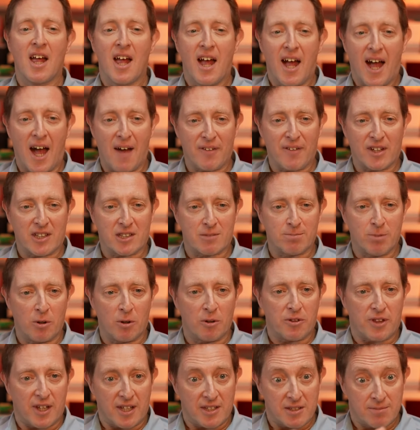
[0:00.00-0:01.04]
have
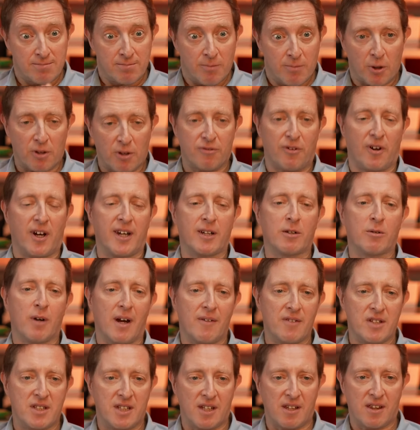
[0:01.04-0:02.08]
explored these modified
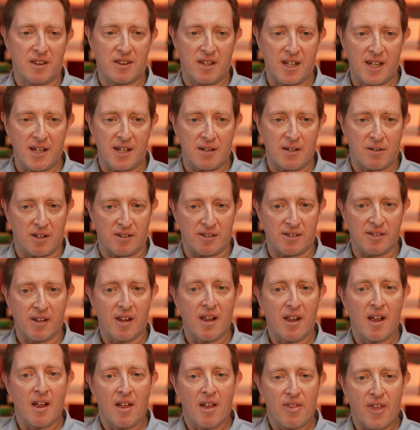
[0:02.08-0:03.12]
gravity theories
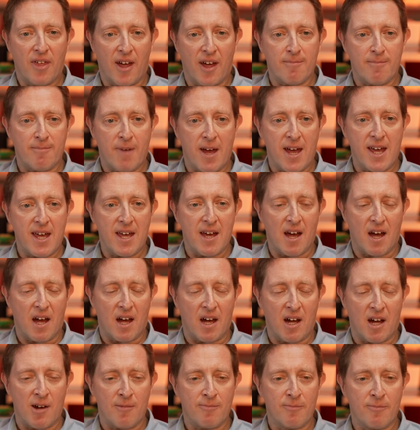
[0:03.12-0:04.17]
that may
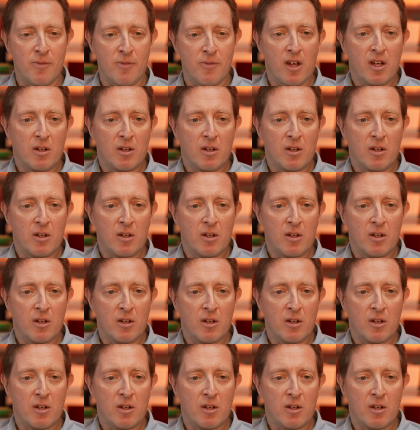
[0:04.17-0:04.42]
um,